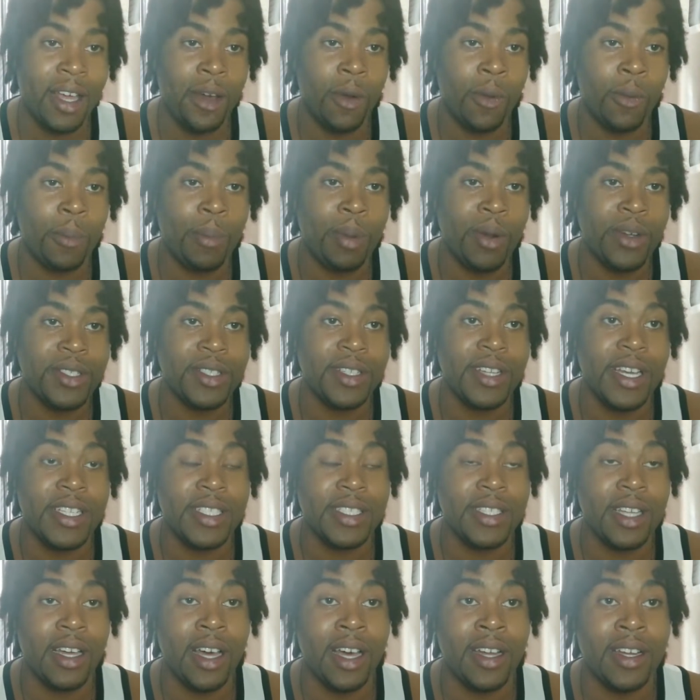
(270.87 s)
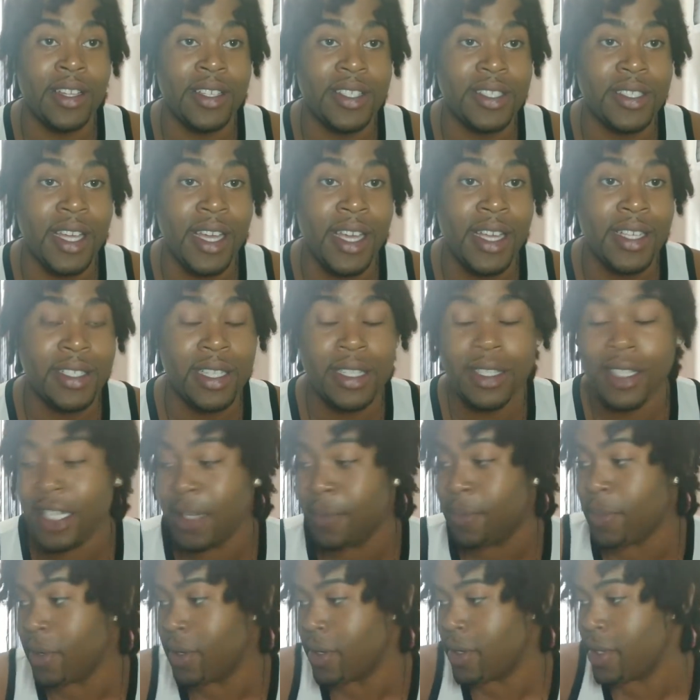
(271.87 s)
or a person that understands the
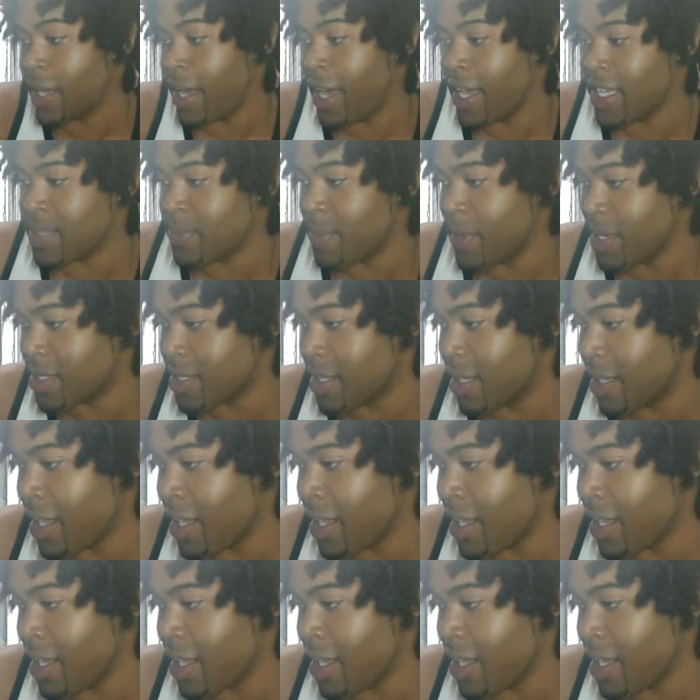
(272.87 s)
deeper aspects of